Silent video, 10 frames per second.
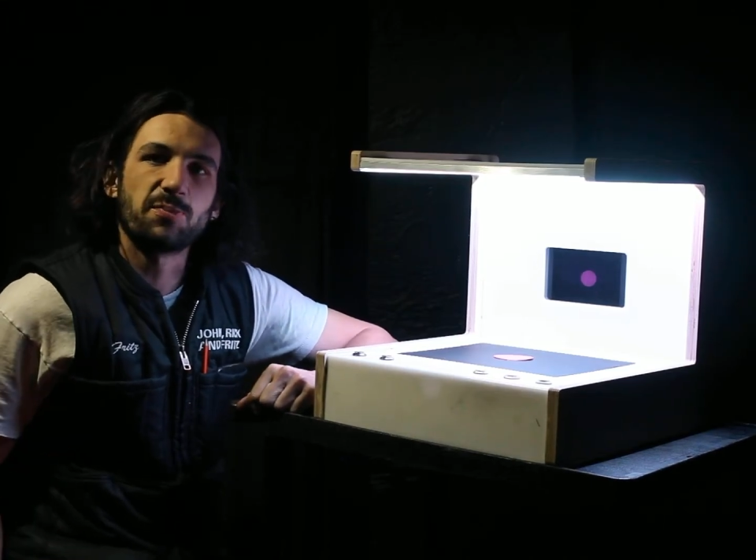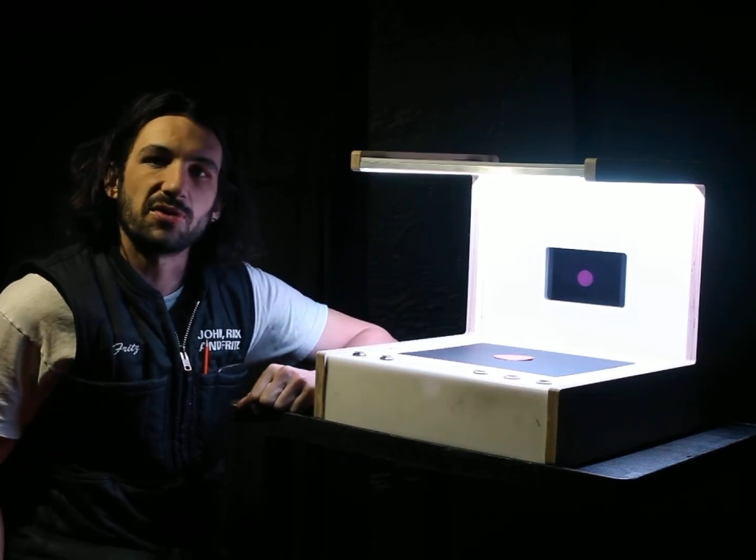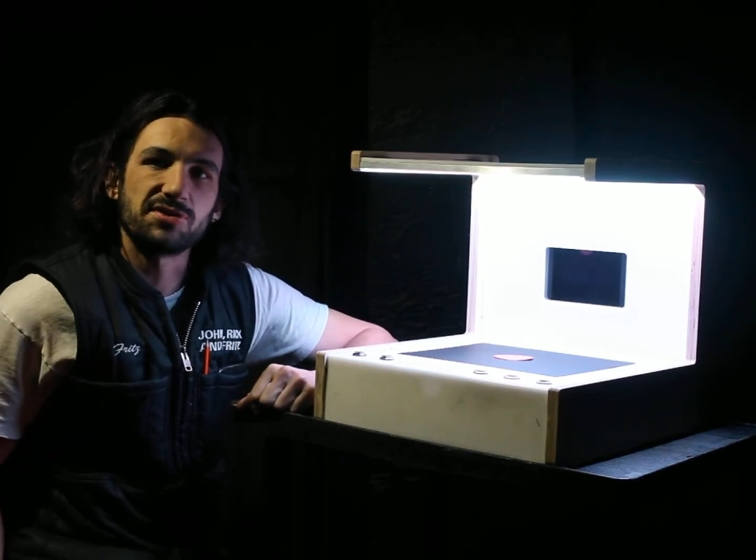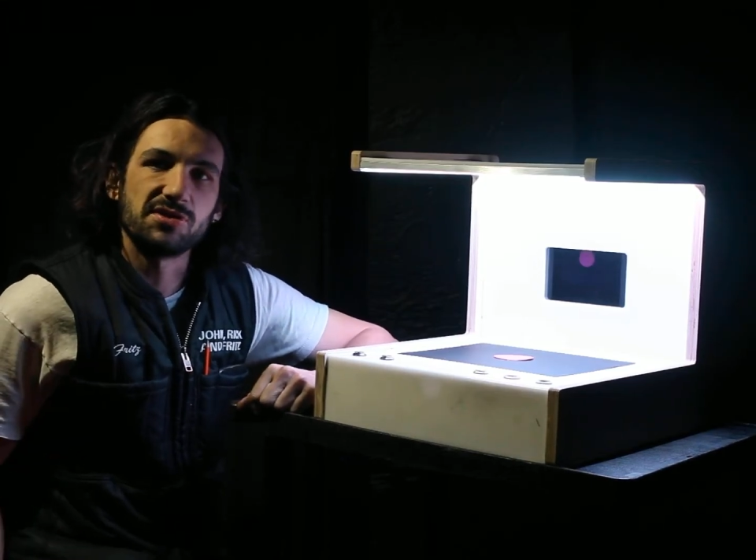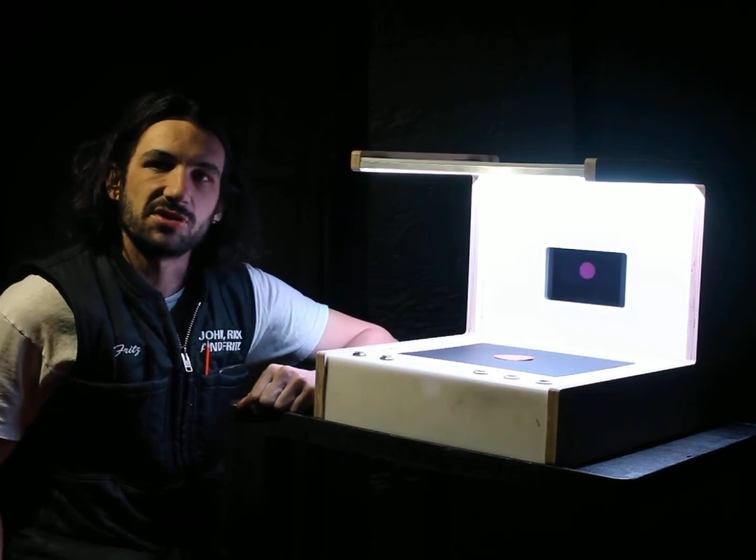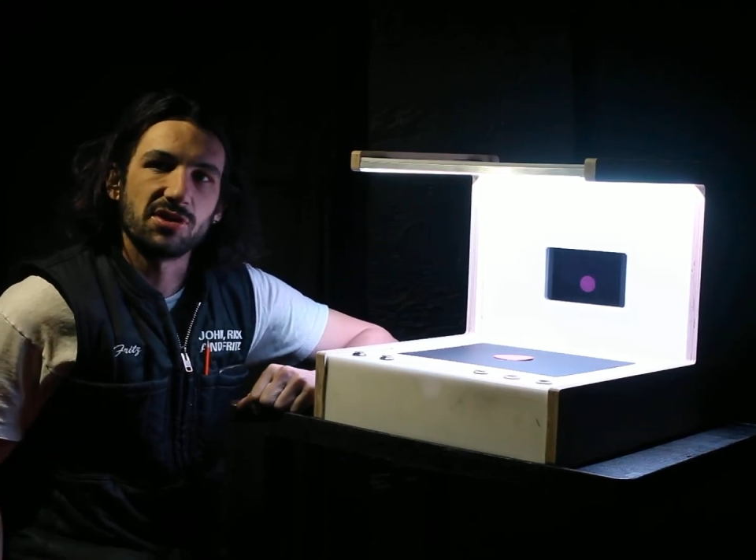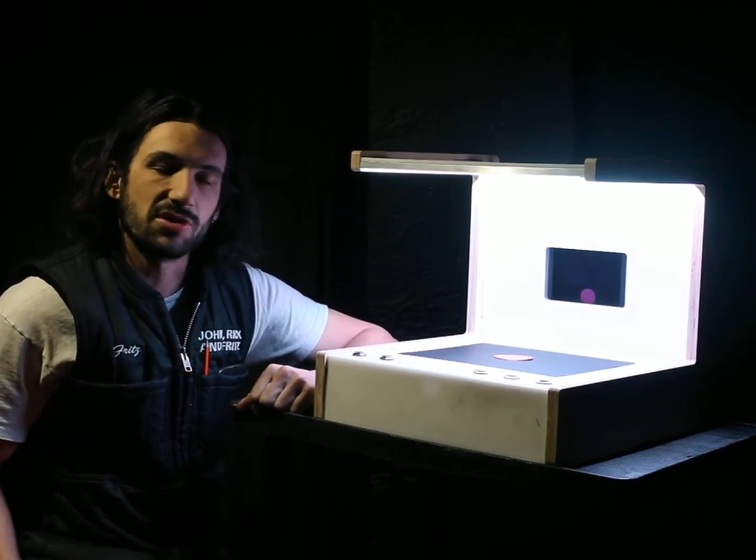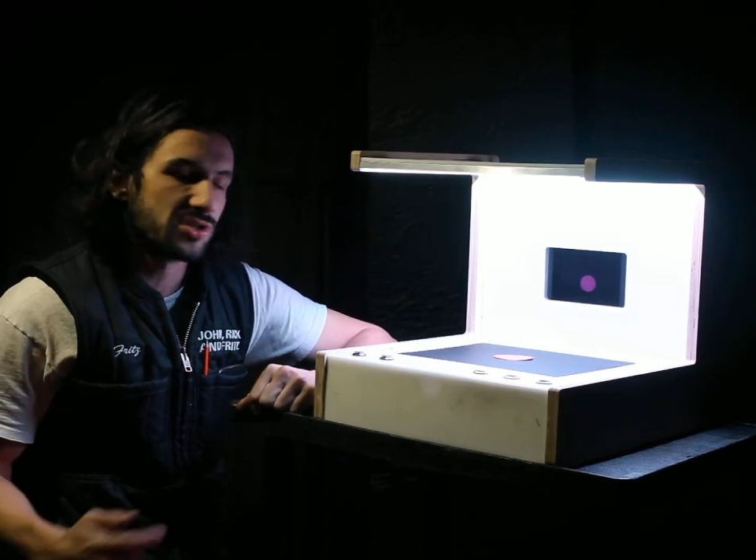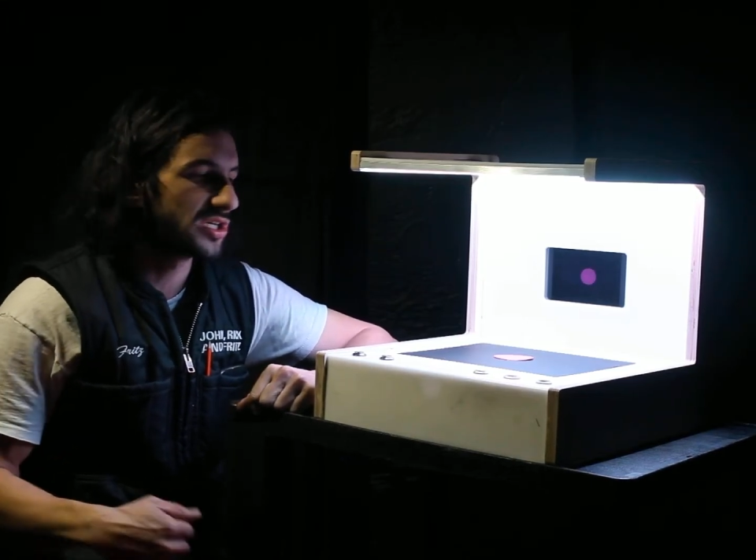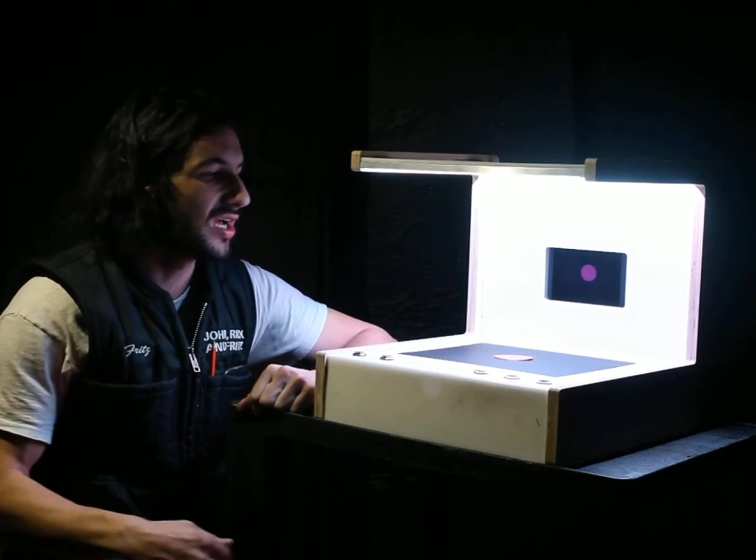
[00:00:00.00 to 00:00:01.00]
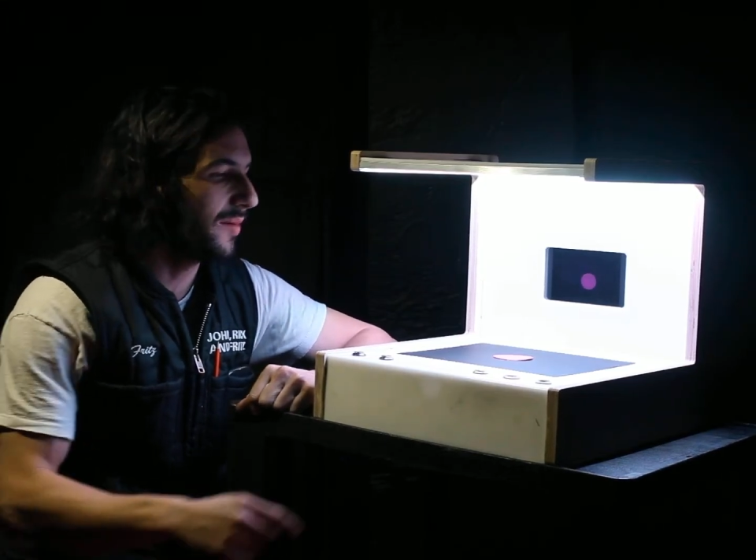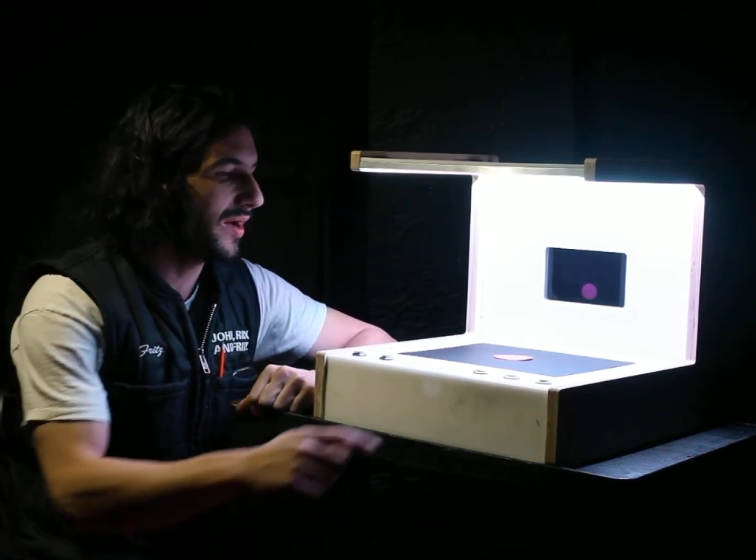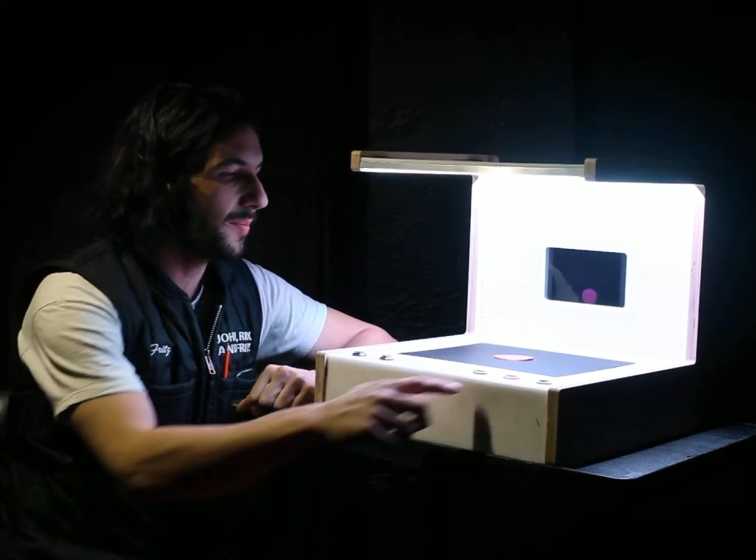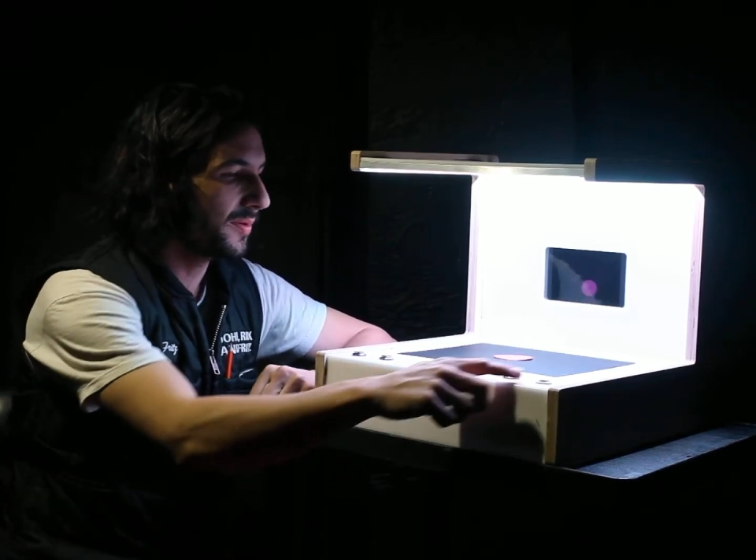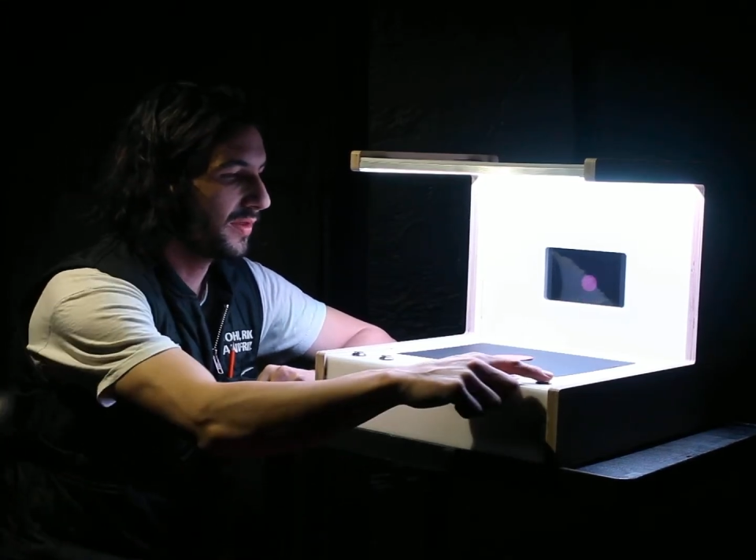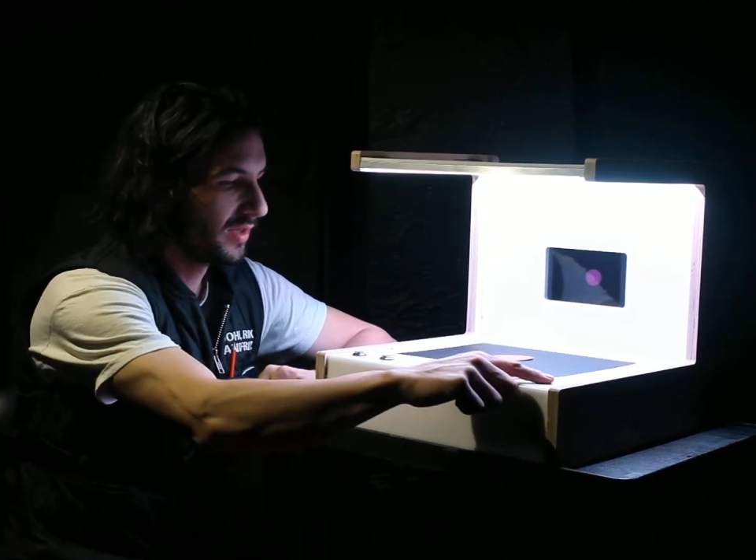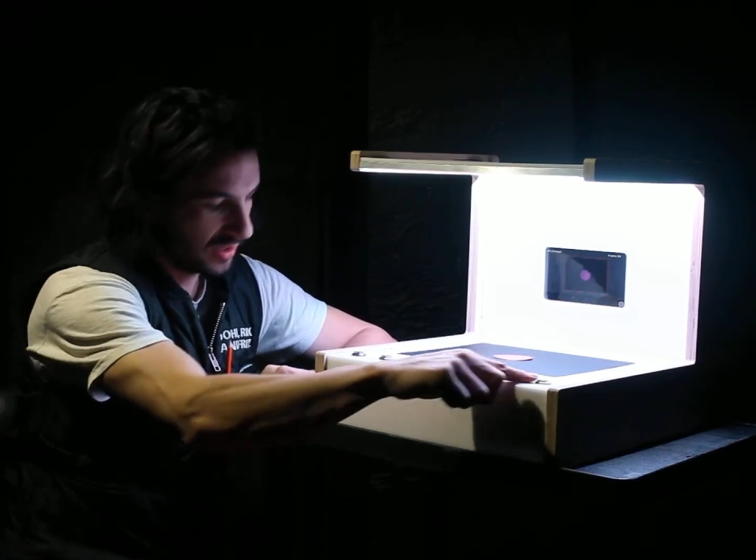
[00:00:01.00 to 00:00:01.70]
person's turn to come up,